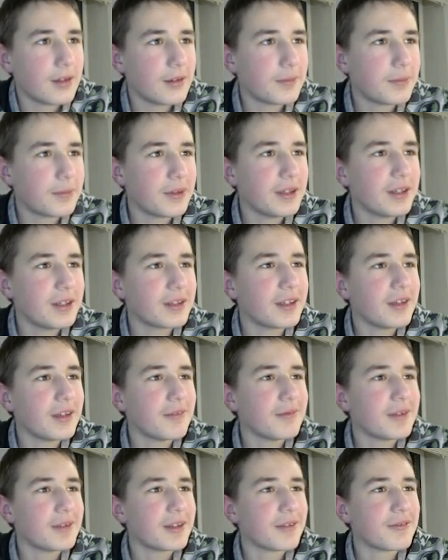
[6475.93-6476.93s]
Panda gave
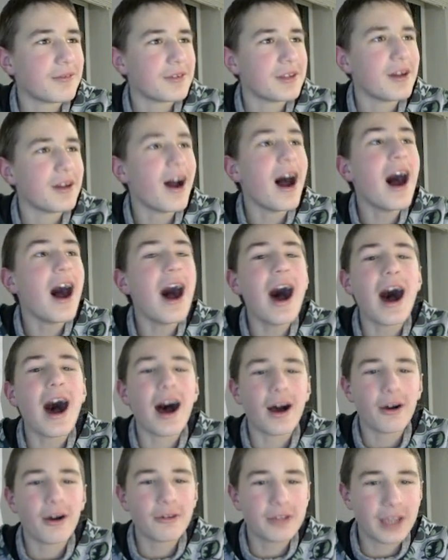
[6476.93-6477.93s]
me the fan.
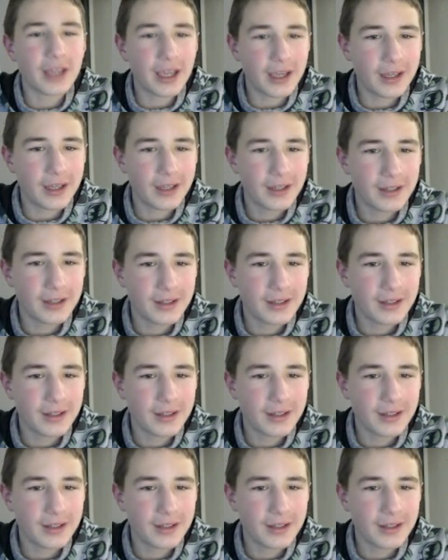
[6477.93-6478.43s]
Ah, okay.